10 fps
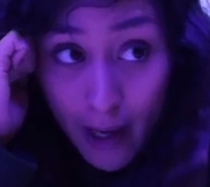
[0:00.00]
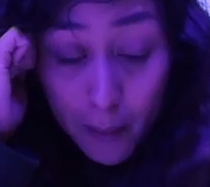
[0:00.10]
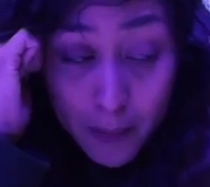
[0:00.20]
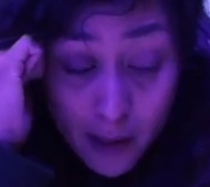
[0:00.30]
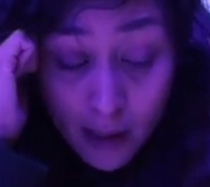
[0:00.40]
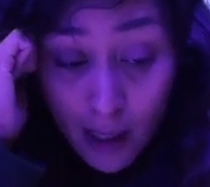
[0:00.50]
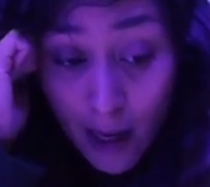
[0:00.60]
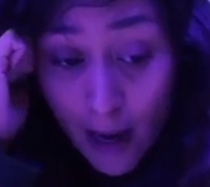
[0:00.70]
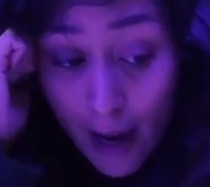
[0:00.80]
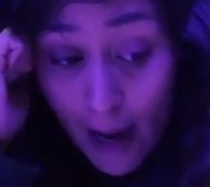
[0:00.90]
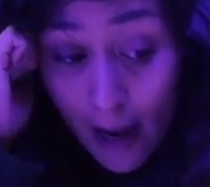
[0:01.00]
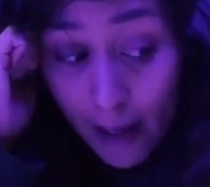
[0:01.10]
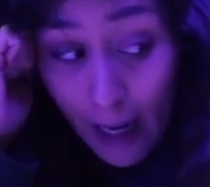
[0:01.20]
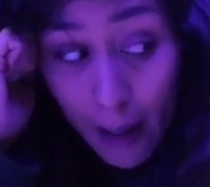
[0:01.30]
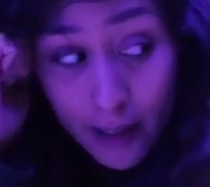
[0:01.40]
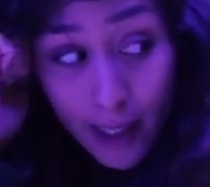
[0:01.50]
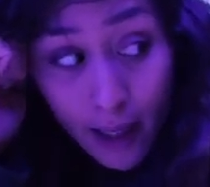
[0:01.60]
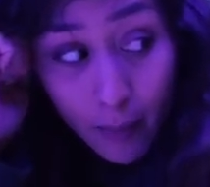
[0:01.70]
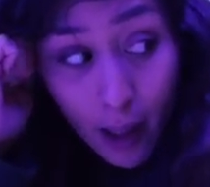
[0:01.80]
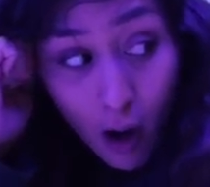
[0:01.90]
my hips and I
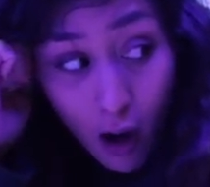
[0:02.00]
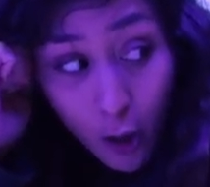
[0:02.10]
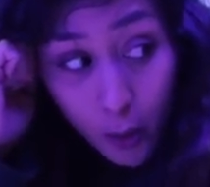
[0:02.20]
take my